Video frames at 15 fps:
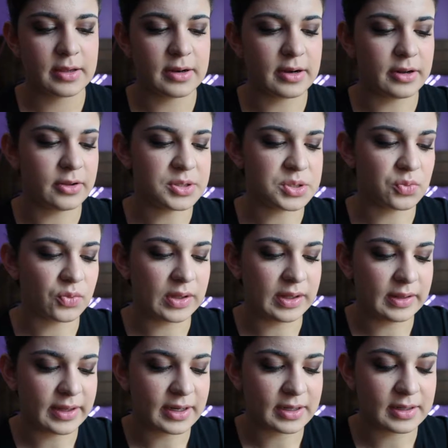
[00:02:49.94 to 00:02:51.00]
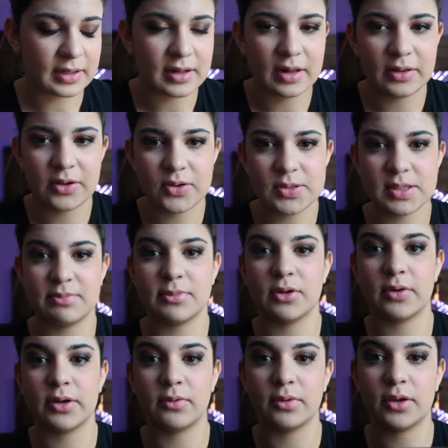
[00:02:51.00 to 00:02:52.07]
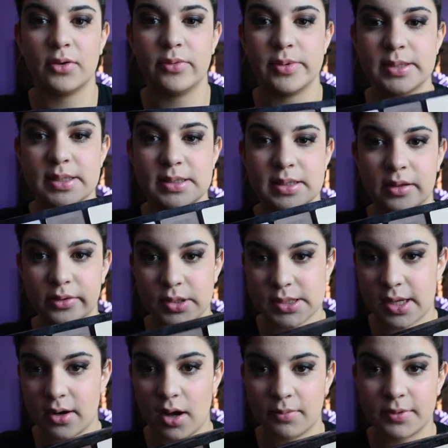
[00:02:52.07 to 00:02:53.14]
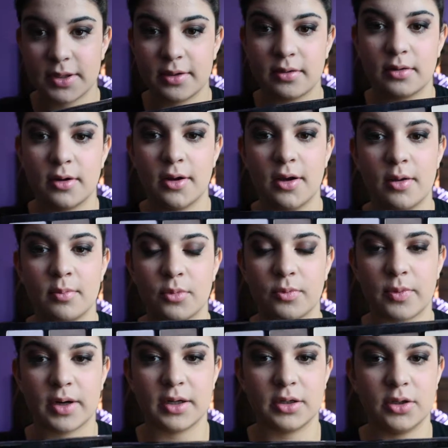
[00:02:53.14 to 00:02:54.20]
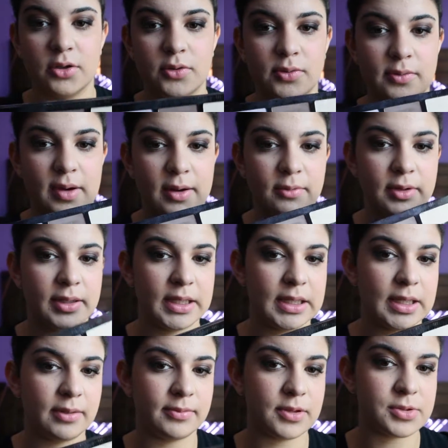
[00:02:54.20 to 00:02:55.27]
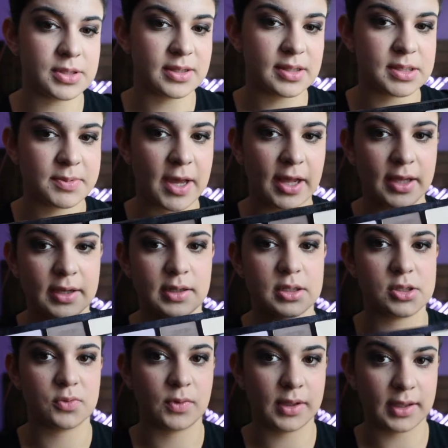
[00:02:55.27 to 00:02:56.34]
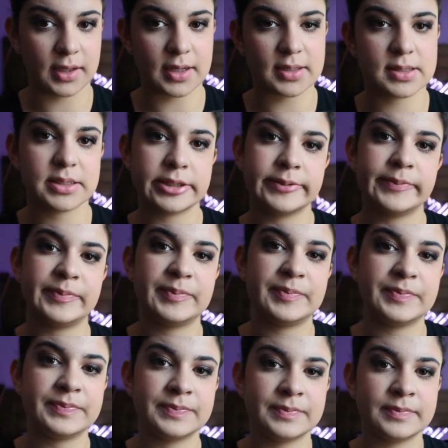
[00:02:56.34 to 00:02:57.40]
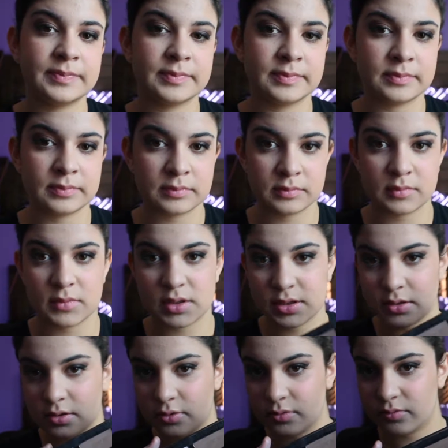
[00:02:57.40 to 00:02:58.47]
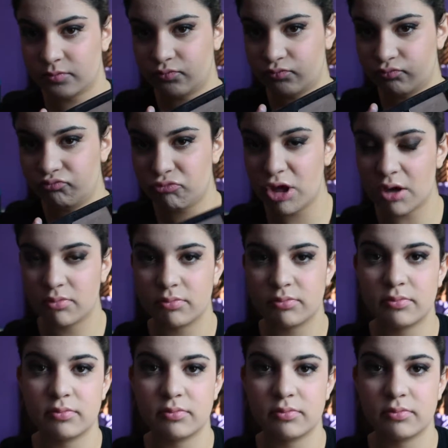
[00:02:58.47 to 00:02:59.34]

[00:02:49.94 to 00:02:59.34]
And I also really liked the colors, even though I don't use these colors that often. When I do, I really love using this palette, and it's really nice. So, yeah.